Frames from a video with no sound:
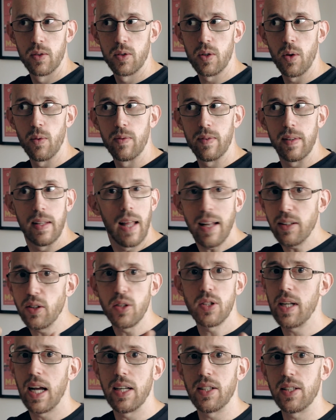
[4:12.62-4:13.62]
So that
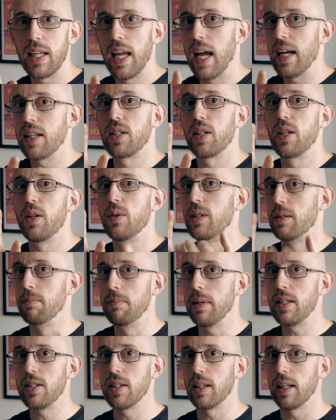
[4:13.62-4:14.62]
doesn't actually execute
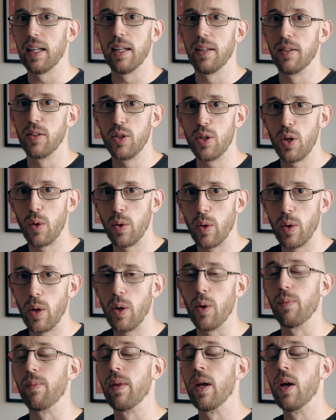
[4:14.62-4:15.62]
immediately. No, no,
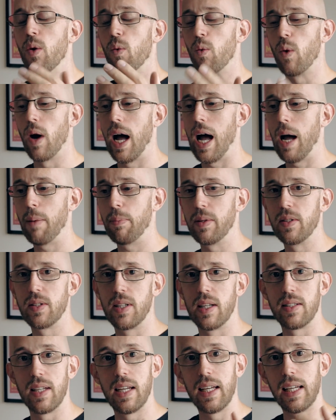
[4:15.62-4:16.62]
no. What happens
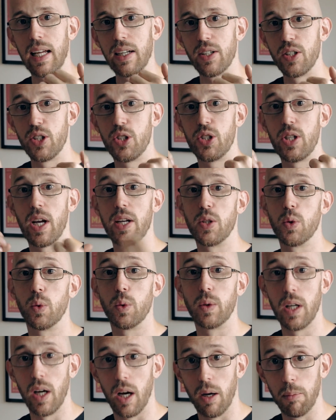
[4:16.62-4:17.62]
is it gets
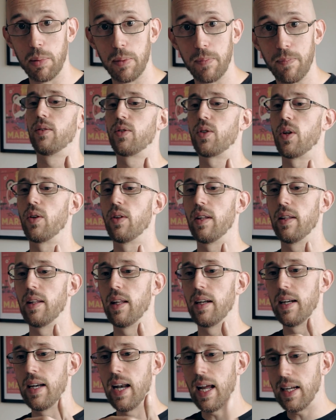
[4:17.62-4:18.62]
scheduled up so that
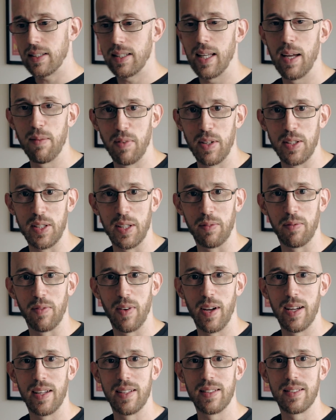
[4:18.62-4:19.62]
the next time vsync
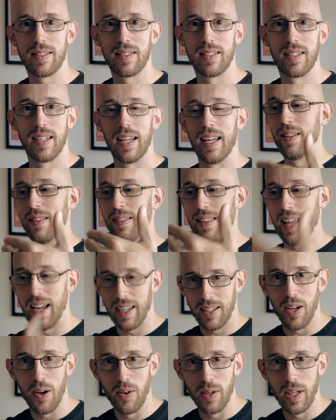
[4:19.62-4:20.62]
fires,
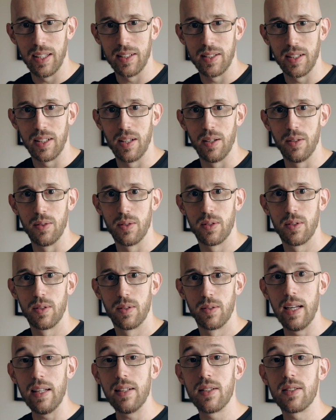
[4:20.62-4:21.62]
that code executes.
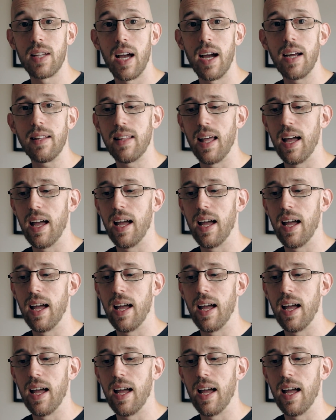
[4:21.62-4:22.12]
Inside